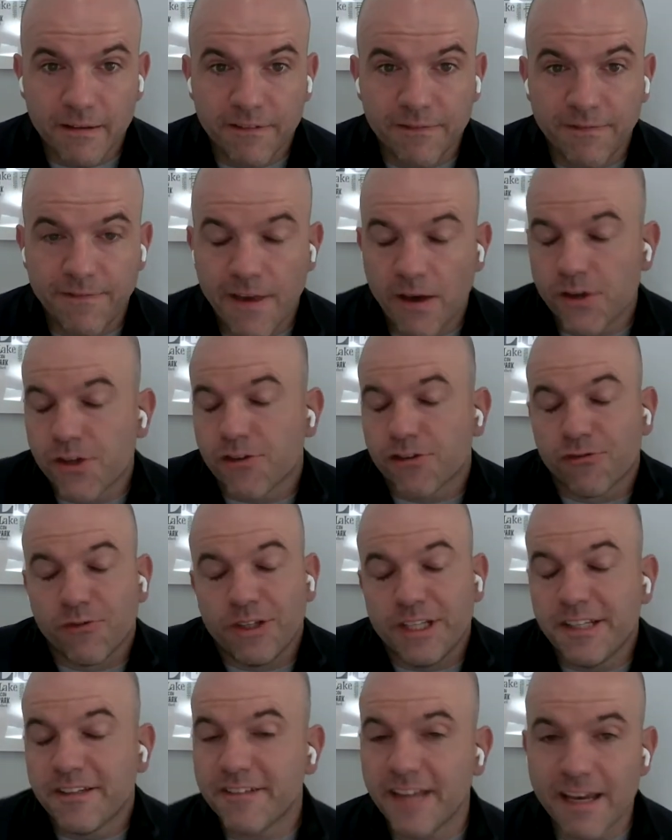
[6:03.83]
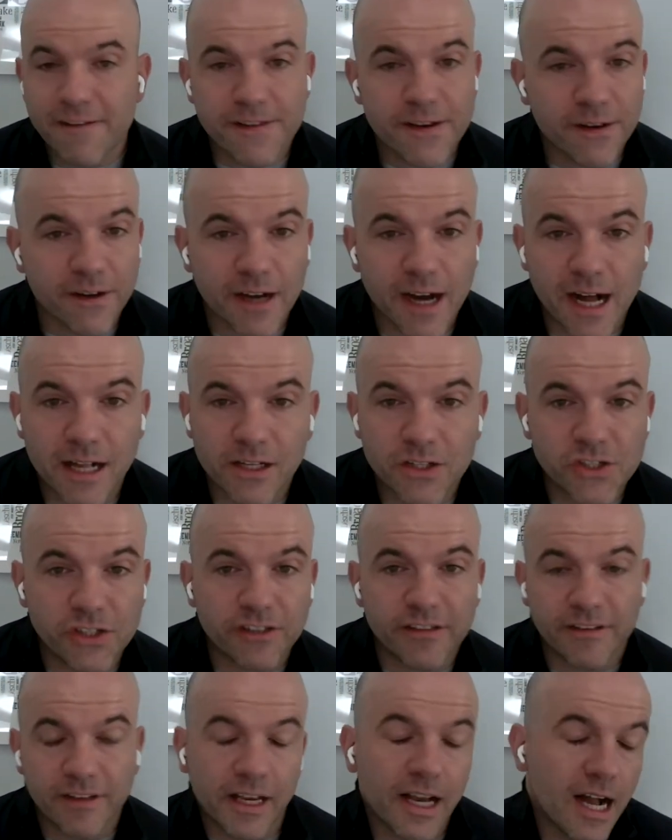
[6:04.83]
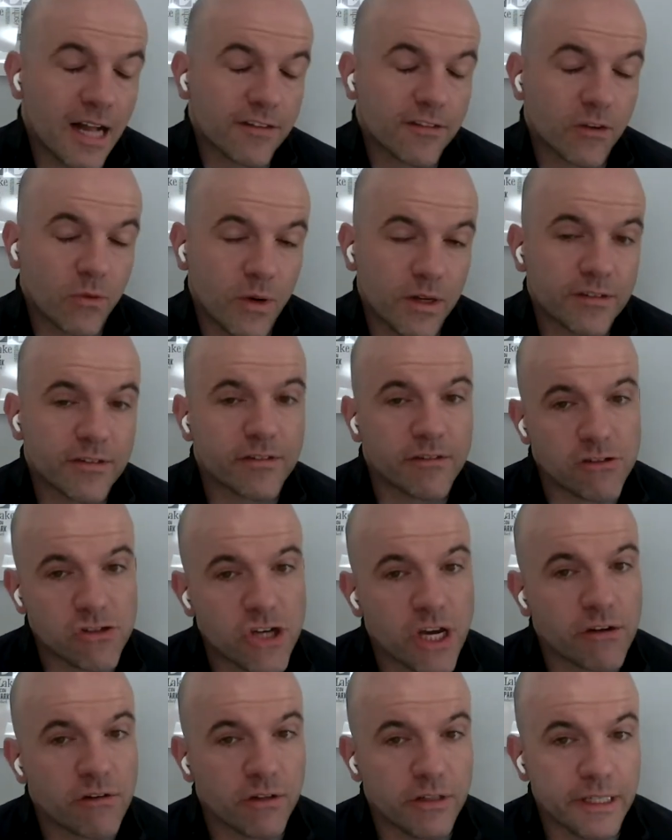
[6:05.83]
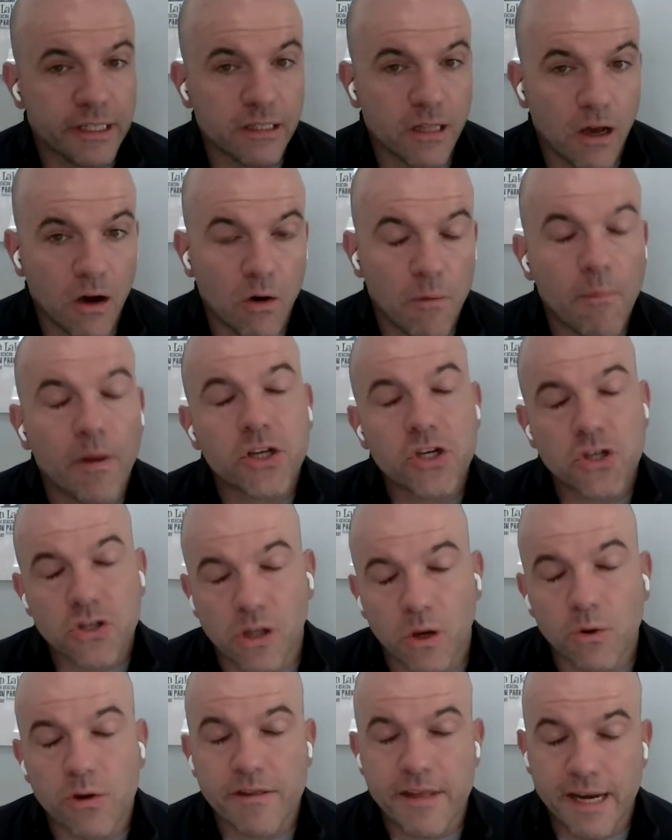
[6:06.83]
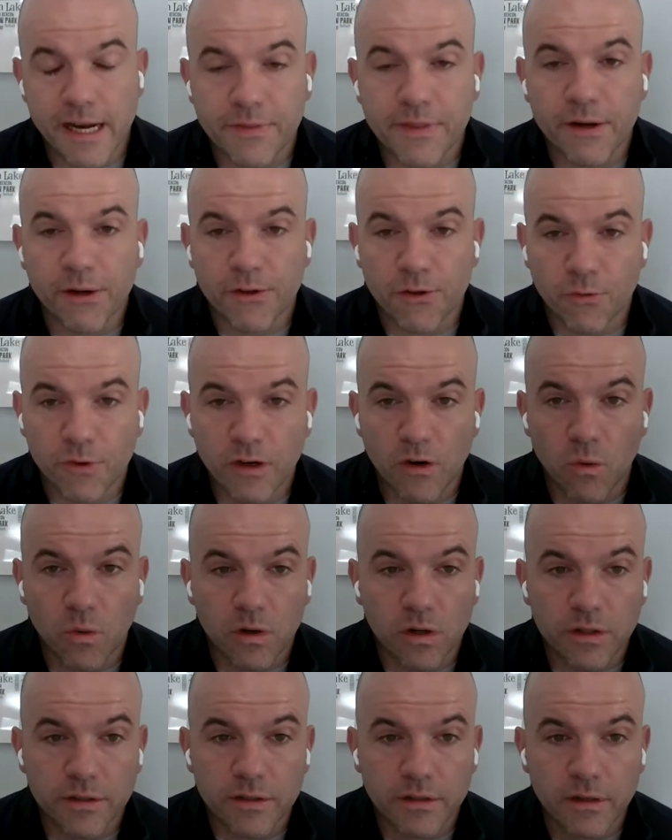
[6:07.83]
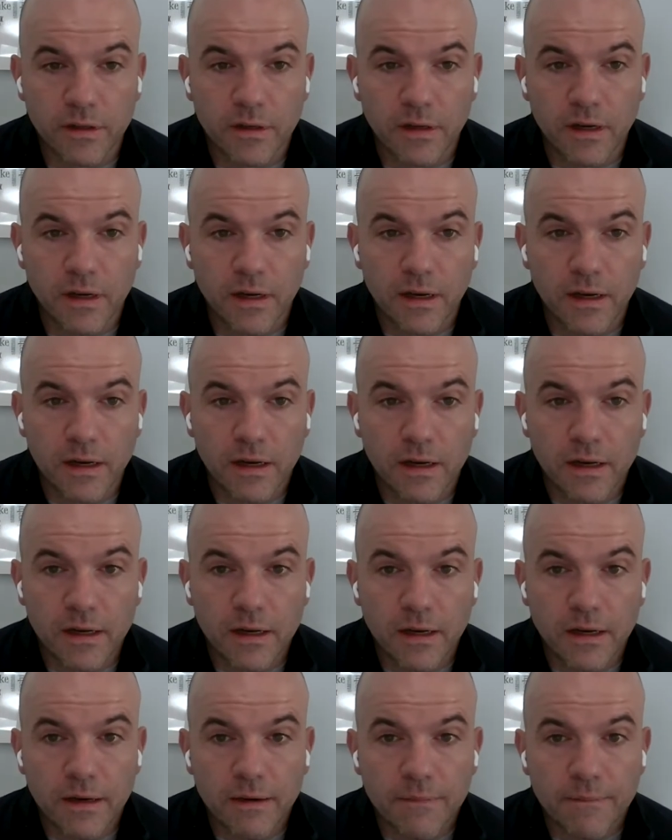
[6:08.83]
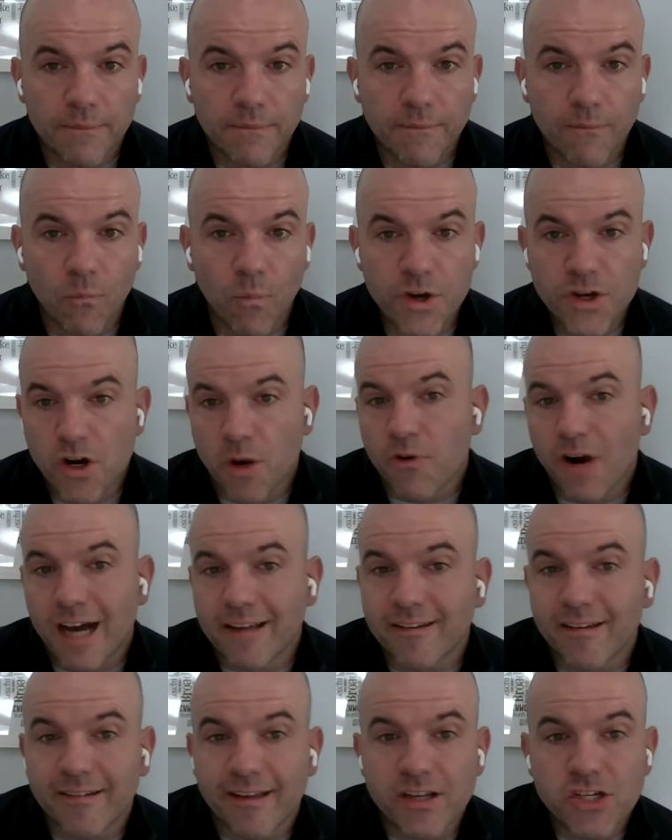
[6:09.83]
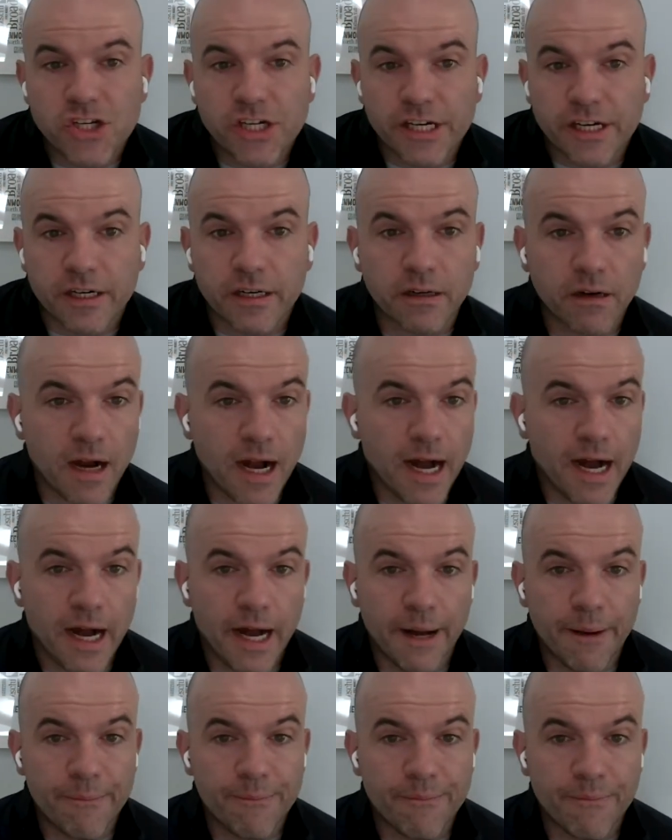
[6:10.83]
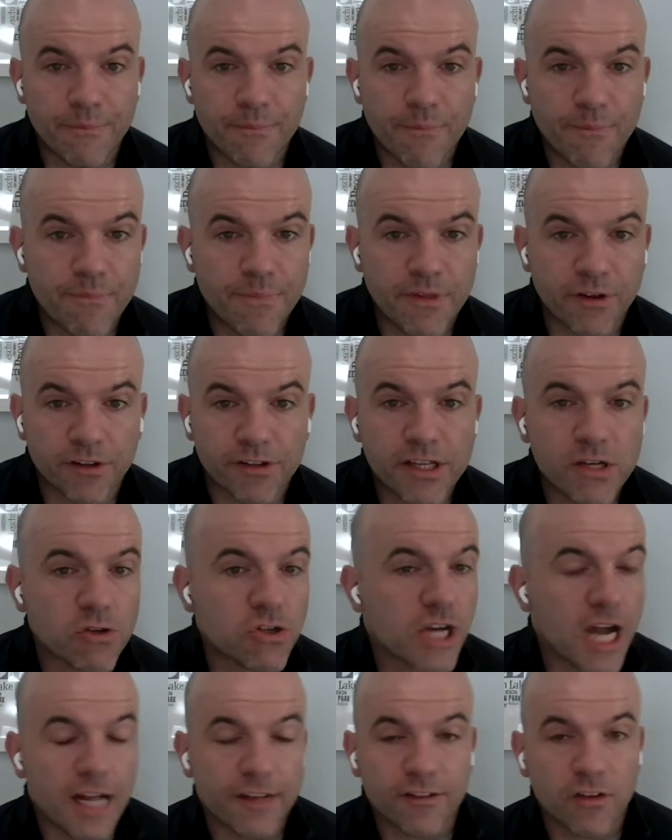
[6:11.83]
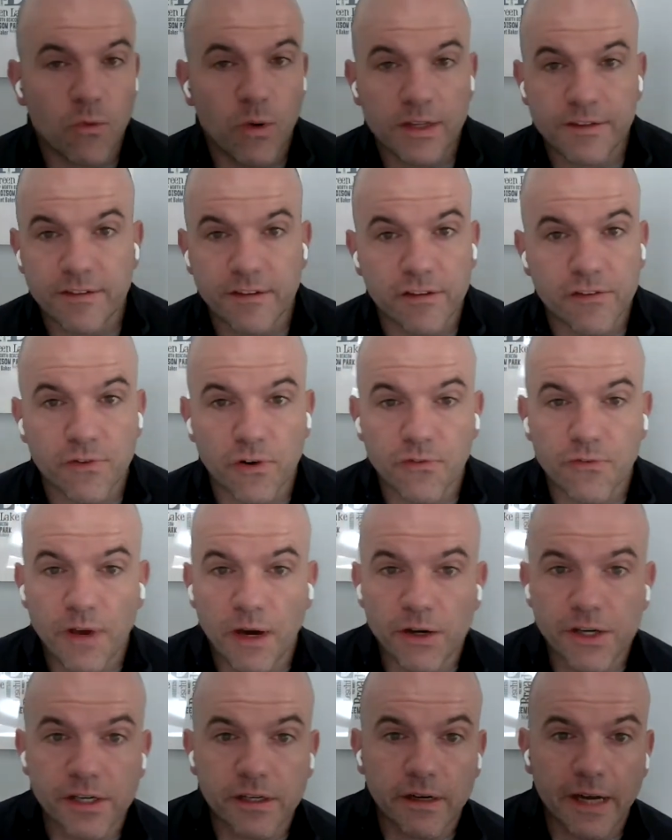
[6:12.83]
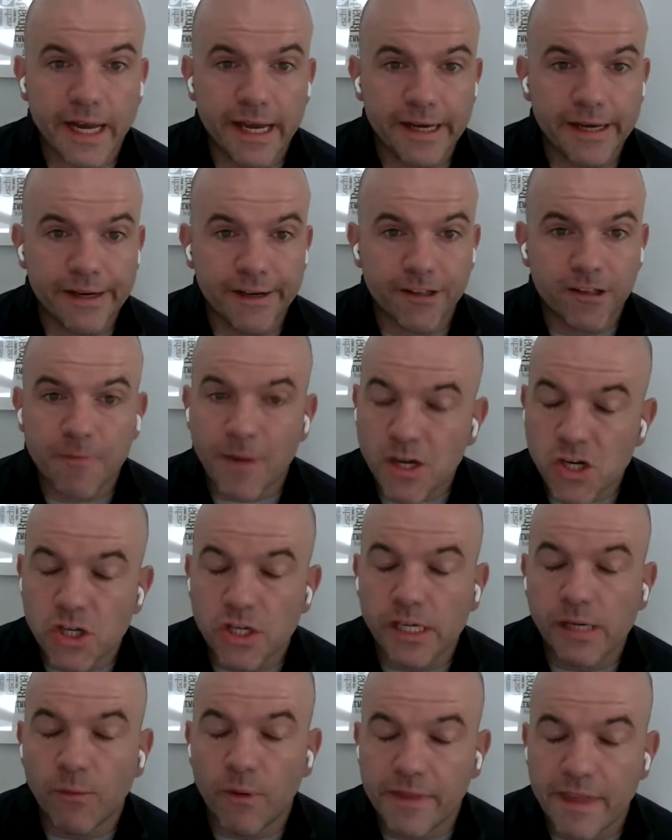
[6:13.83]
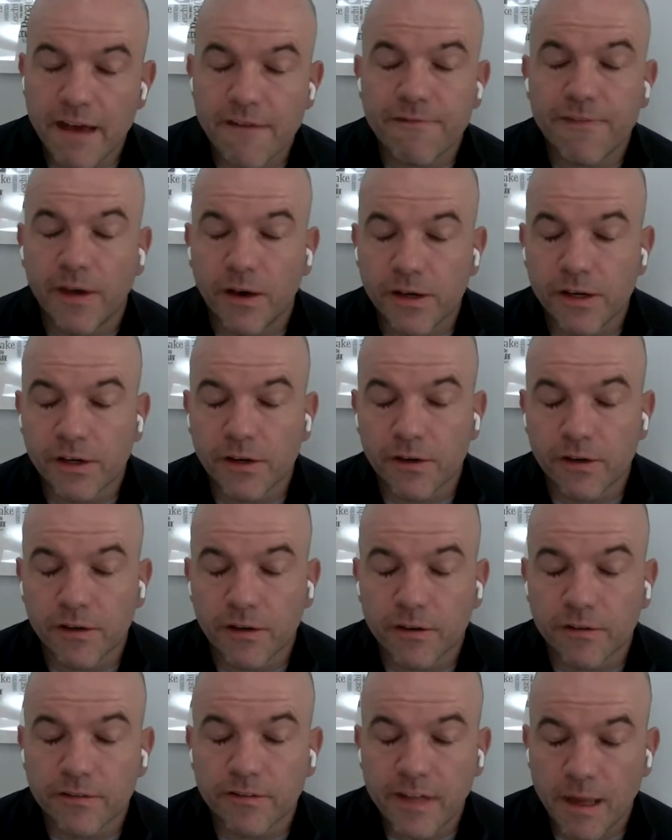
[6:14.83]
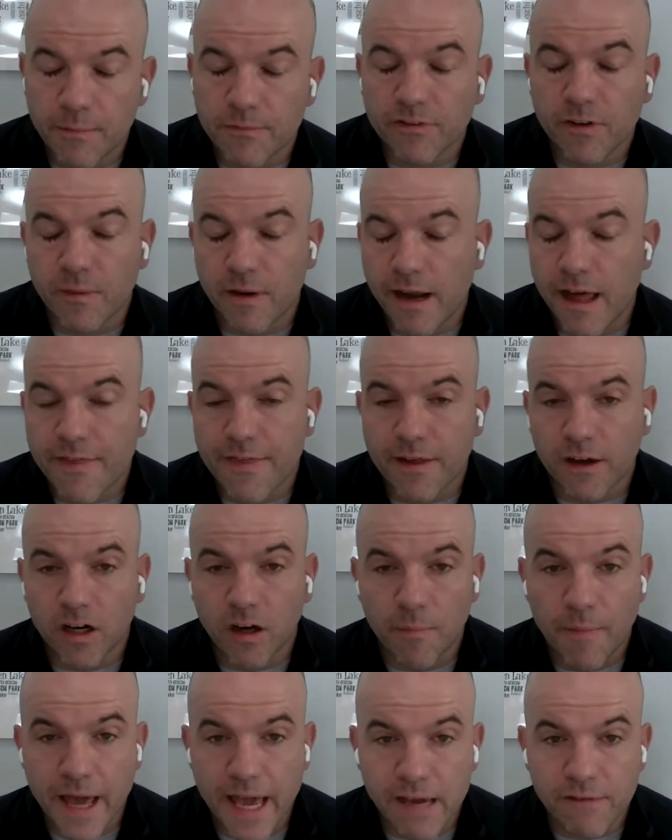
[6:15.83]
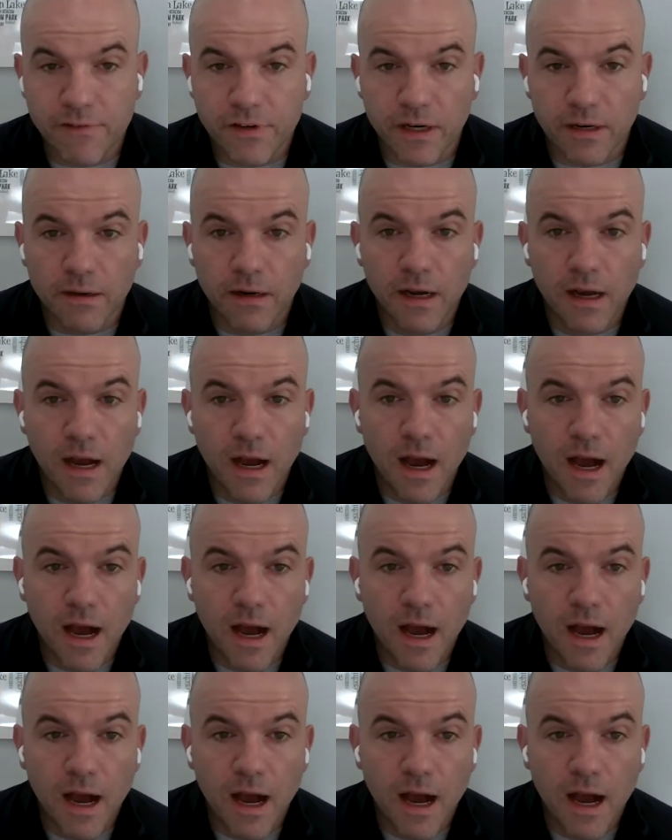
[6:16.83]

Failure is really safe here in colleges, and the consequences are generally low, much lower than out there in the real world. When you're a process engineer, um, there's huge consequences for failure, and especially when that failure stems from unethical behavior.